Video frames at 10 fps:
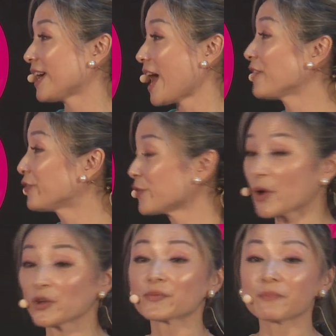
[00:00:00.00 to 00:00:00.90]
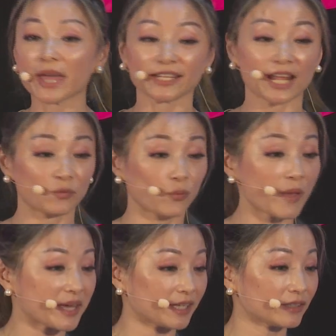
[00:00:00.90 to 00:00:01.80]
And for both men and
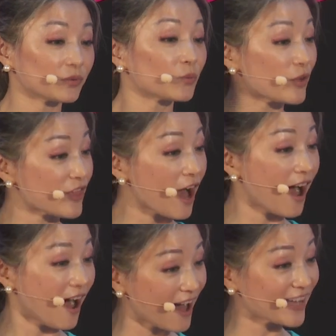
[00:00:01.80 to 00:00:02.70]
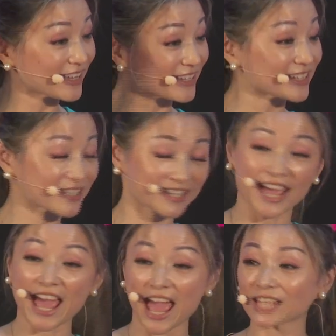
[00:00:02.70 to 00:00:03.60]
women with the highest
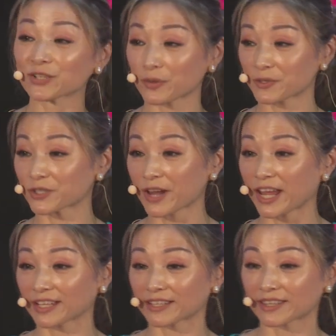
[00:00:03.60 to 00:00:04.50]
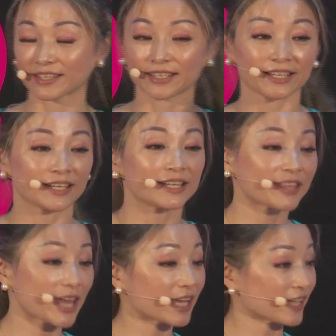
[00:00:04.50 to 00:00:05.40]
hand grip strength,
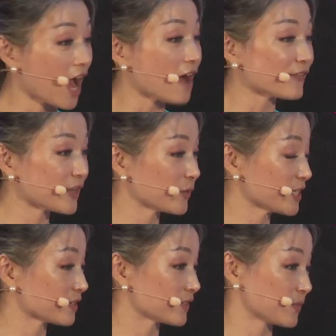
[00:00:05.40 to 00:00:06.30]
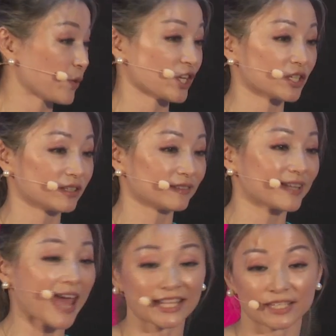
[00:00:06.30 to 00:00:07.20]
they can halve their risk of depression
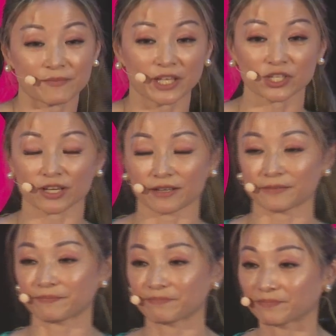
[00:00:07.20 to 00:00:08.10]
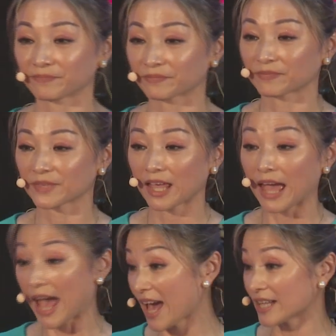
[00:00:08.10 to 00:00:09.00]
and dementia.
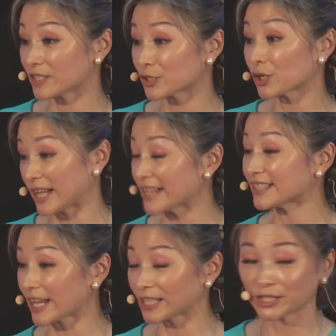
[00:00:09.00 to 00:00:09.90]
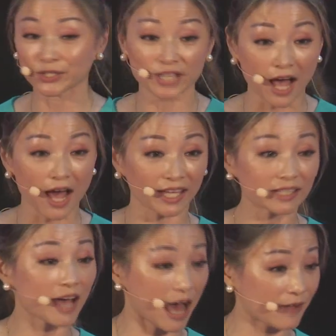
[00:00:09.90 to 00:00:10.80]
And you're less likely to die
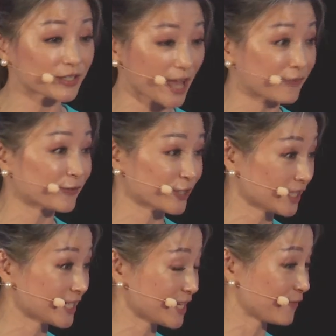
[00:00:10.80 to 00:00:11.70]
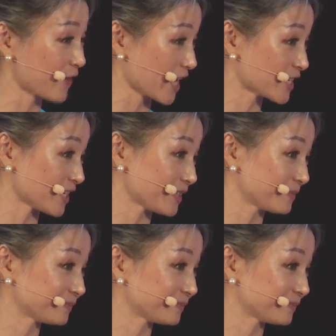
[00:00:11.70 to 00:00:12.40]
after a fragility fracture.